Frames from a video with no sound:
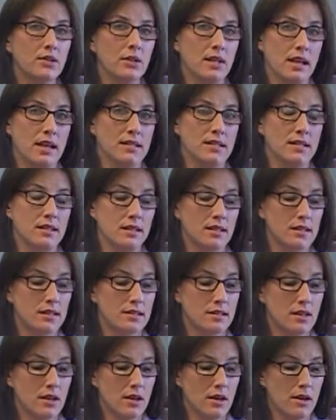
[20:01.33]

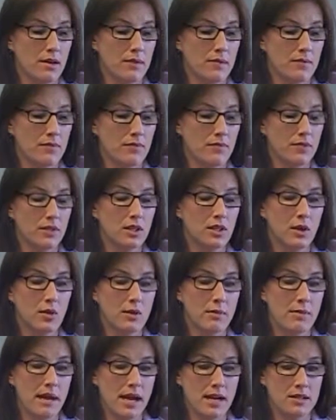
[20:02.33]
cases
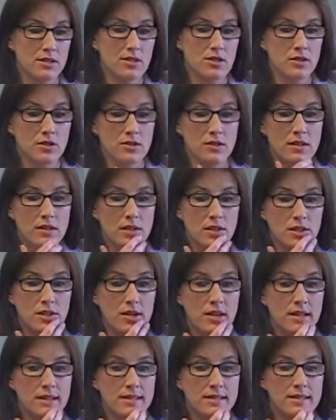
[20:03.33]
going back to the
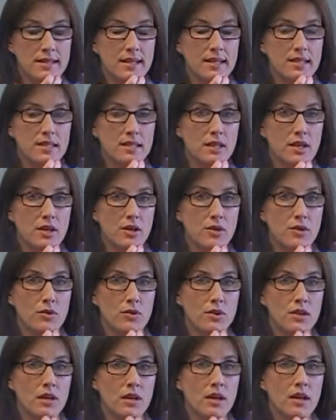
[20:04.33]
United States Code,
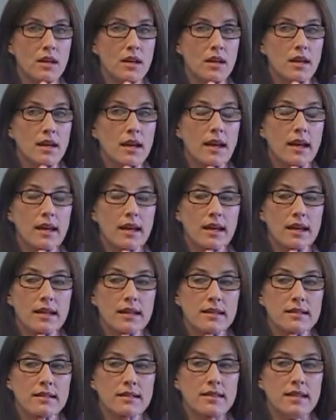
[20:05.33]

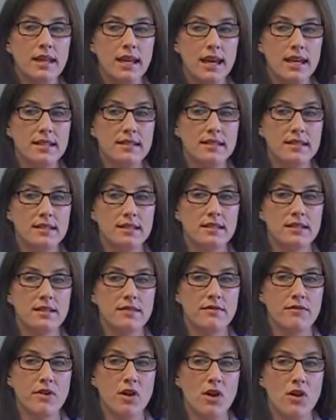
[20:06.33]
and the cases
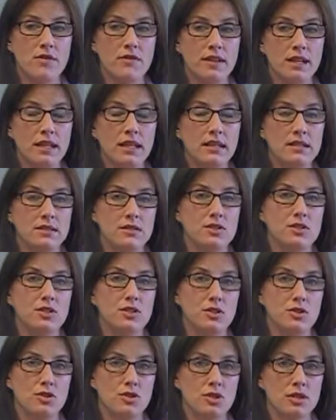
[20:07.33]
involving
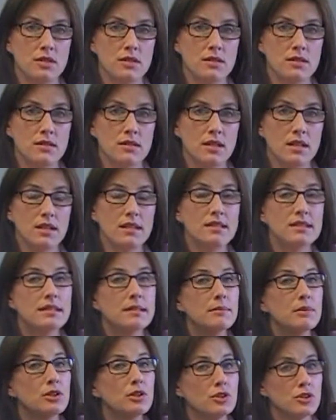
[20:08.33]
institutions
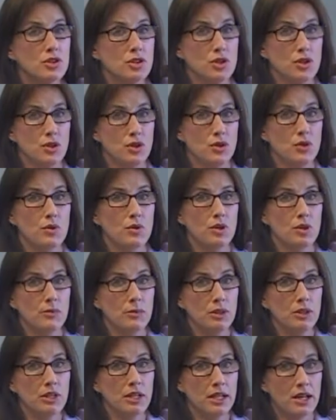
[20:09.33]
similar to
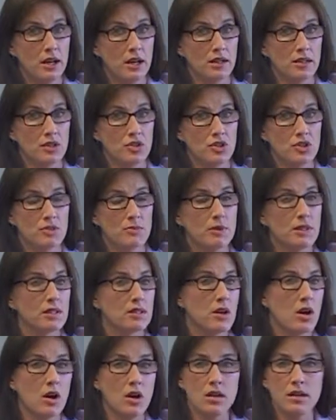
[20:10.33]
community colleges, because
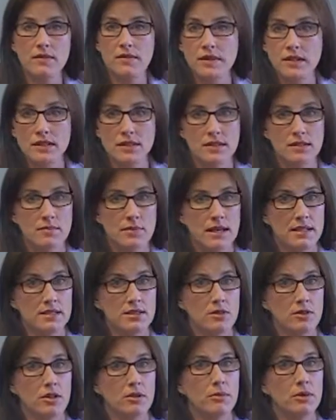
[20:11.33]
all of this is based
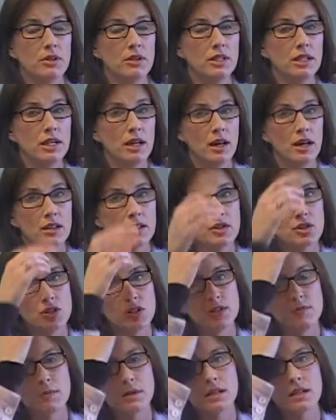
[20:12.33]
on community
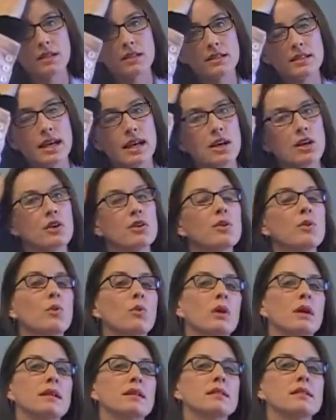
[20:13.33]
colleges, because they are the
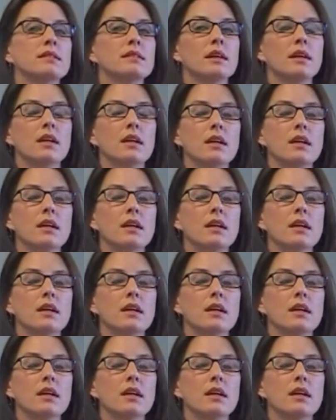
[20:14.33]
ones,